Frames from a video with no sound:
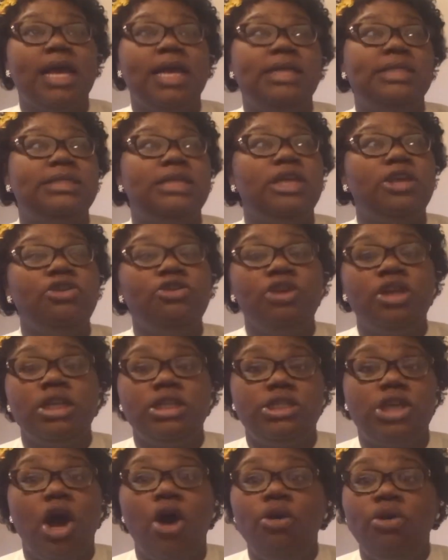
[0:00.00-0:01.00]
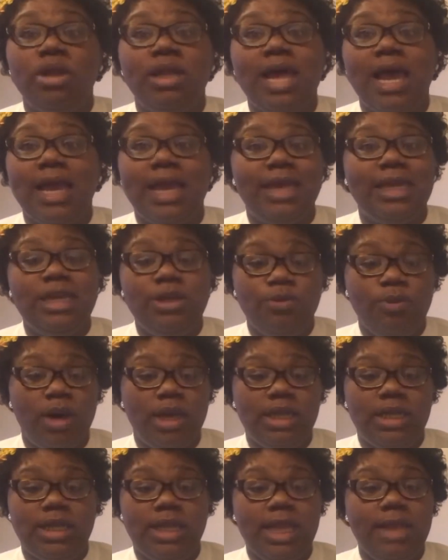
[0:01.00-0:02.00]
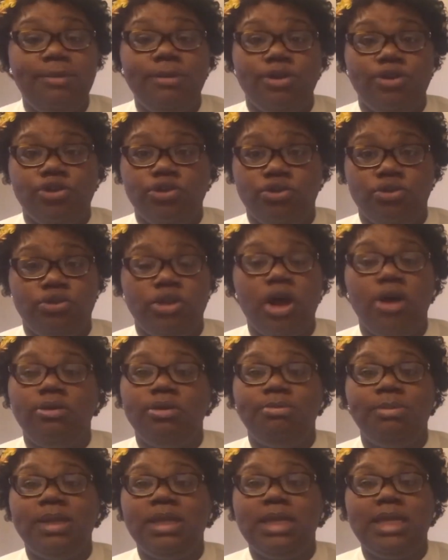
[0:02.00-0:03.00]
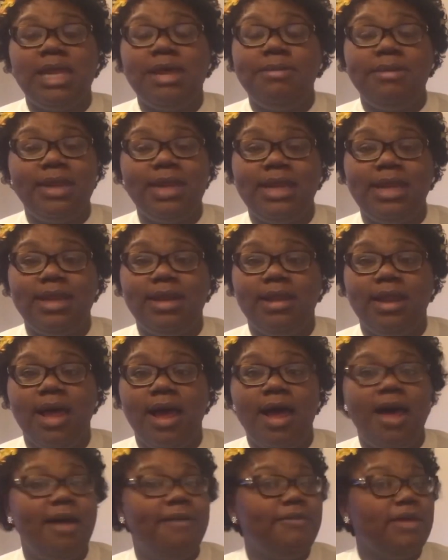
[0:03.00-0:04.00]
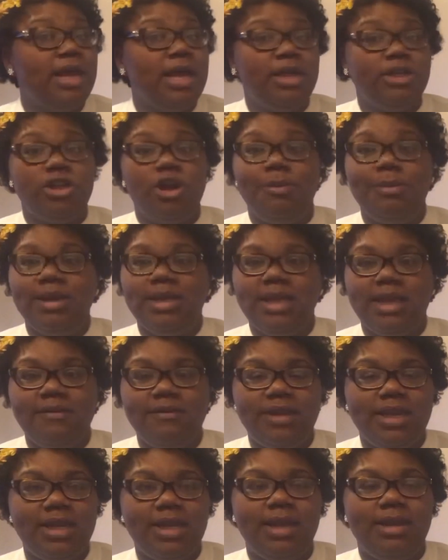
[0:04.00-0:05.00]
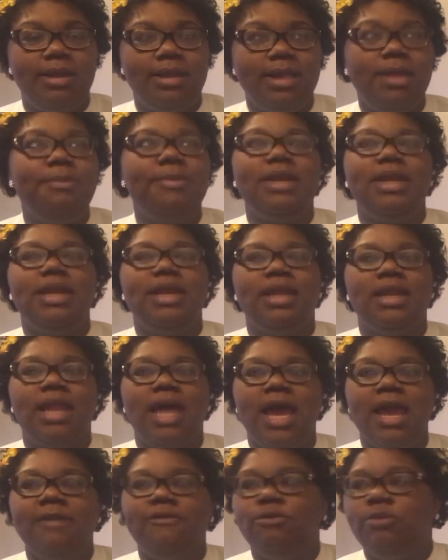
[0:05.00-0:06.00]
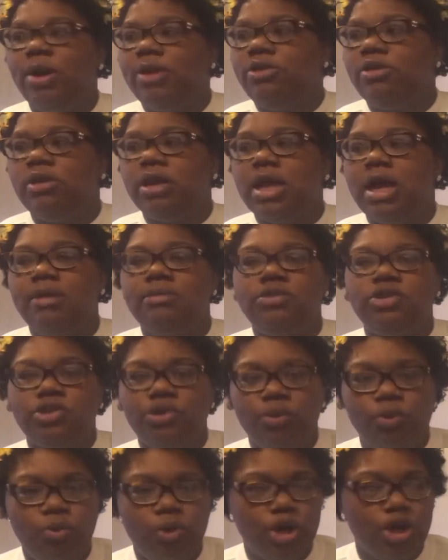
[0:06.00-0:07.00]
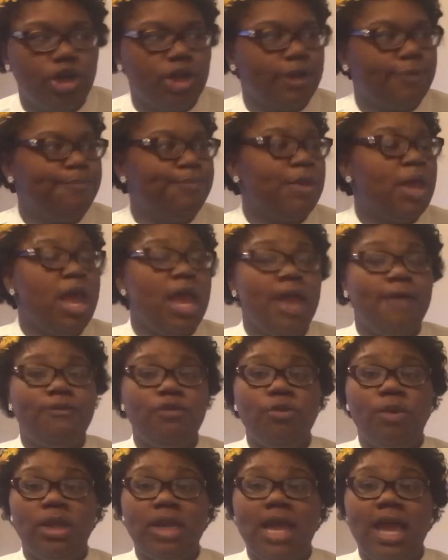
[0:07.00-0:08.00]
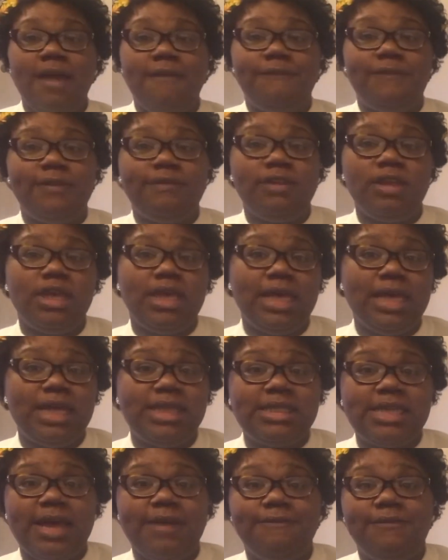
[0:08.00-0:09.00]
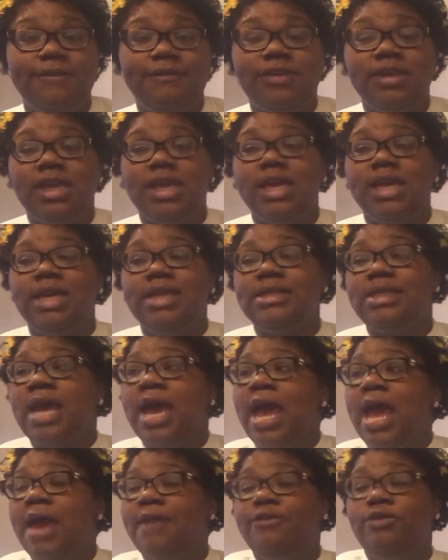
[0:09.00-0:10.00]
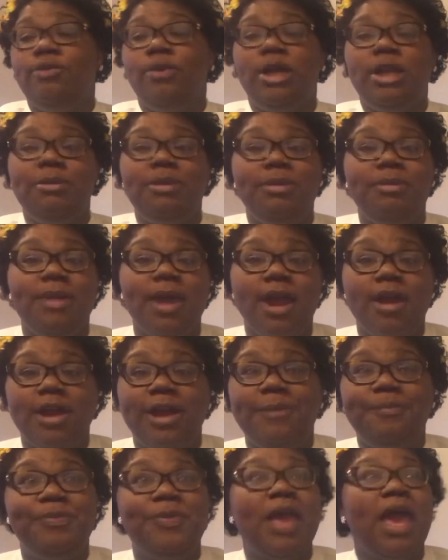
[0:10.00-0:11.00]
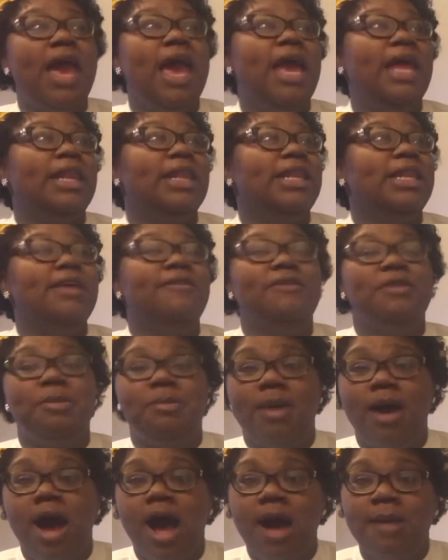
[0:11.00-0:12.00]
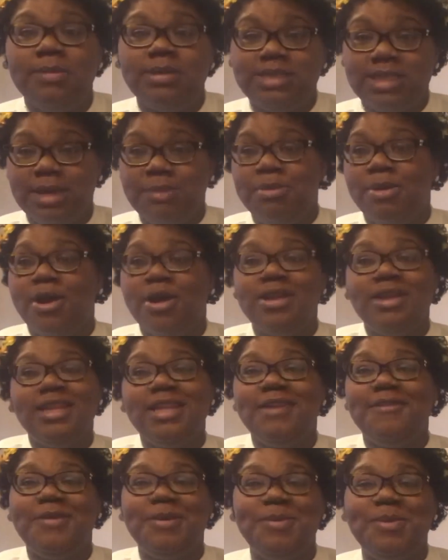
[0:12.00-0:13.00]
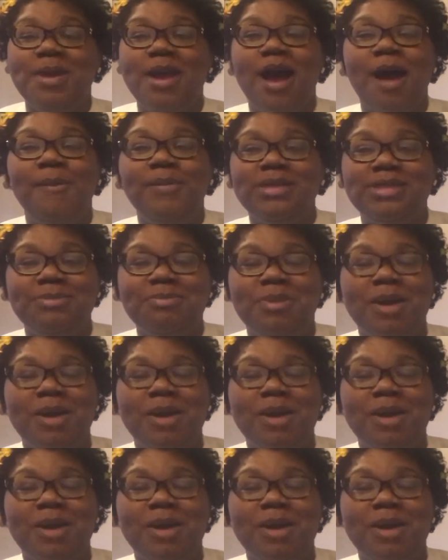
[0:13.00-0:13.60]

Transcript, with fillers: Continue to, don't let anyone limit you. Don't be limited in love. Don't be limited in, limited in life, whether it comes to work, if you want to have 50 kids, have 50 kids. If you want to be married and live in the Bahamas, get married and live in the Bahamas,